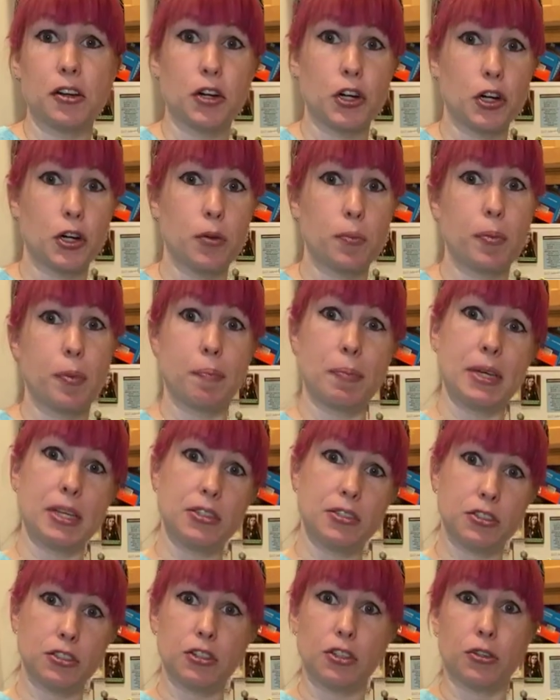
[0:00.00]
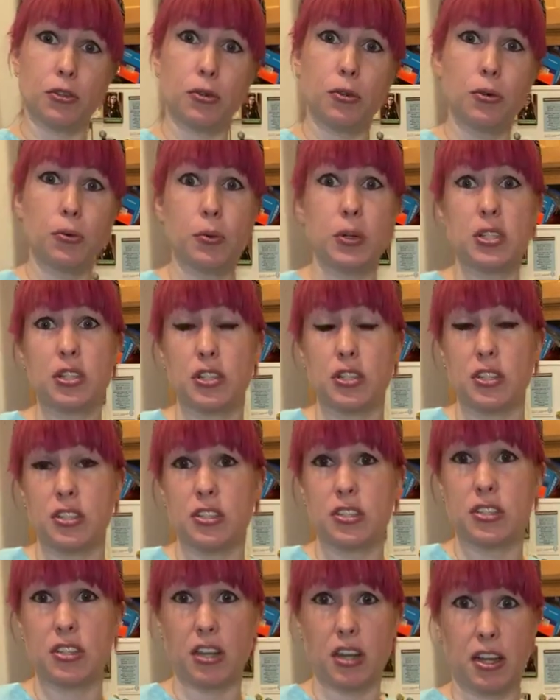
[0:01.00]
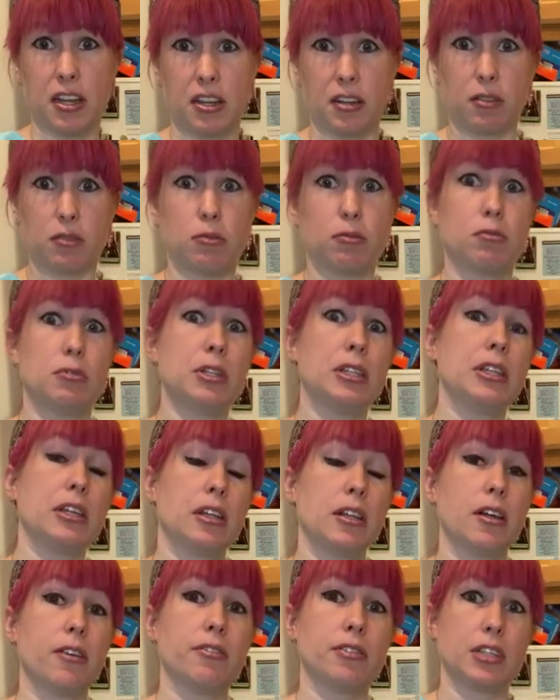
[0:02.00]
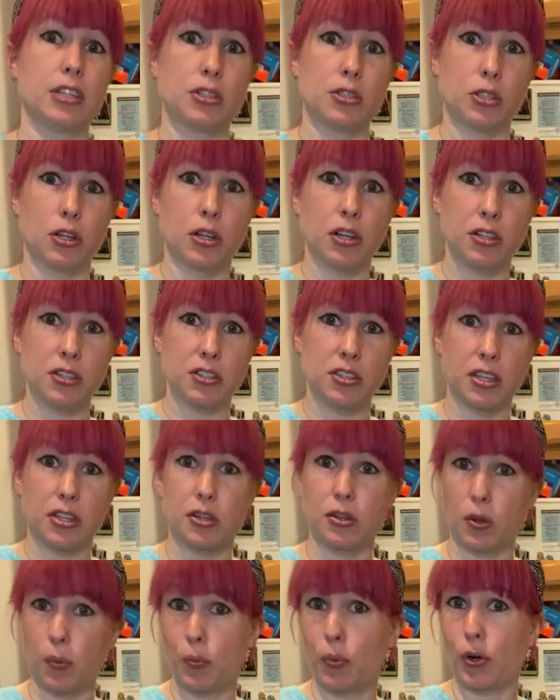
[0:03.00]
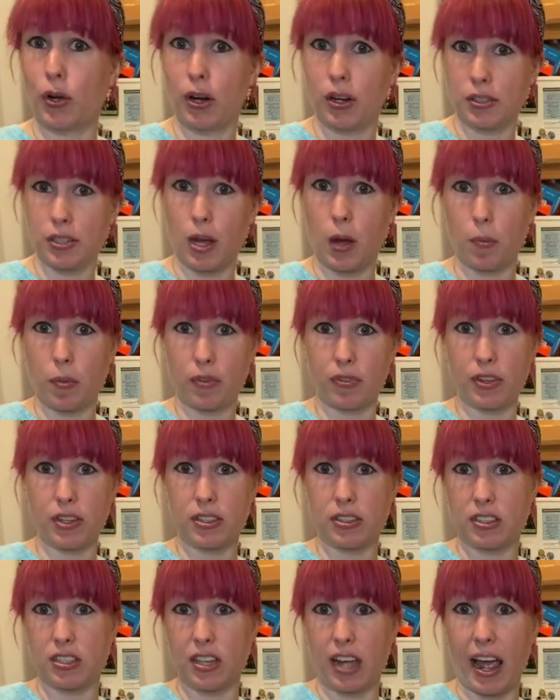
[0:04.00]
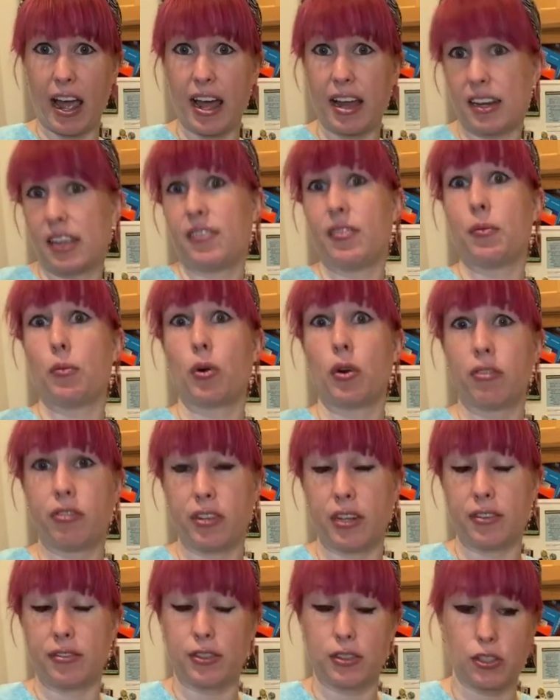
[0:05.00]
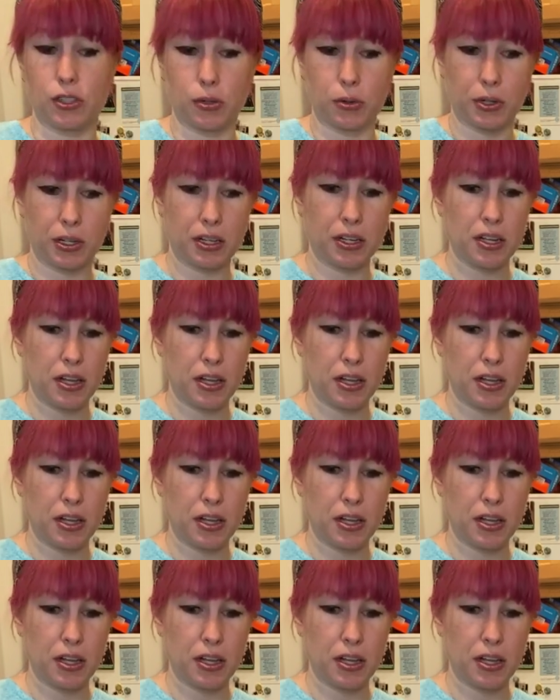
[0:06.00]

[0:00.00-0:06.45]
herb pistou, which is a really lovely sauce that you can put on top of it to add even more flavor to it.